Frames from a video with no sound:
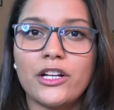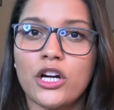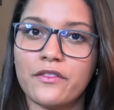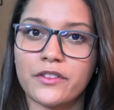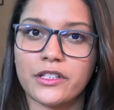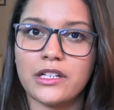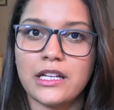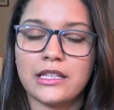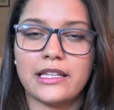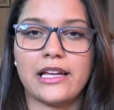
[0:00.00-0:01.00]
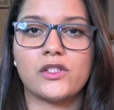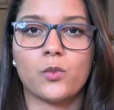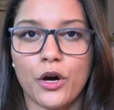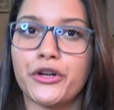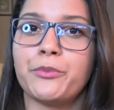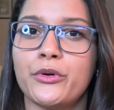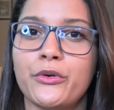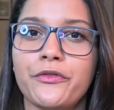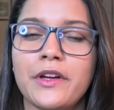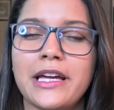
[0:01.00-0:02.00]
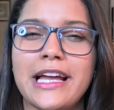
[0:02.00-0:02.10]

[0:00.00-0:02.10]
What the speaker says: cover that is waterproof.